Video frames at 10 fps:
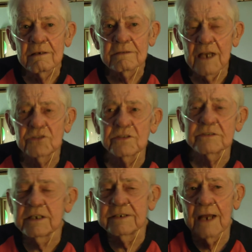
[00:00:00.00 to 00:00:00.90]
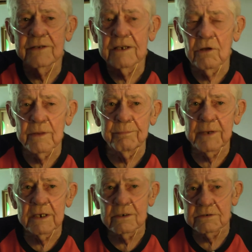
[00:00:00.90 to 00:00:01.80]
I used to see it down here on the
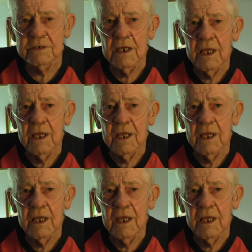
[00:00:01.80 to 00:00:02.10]
piers.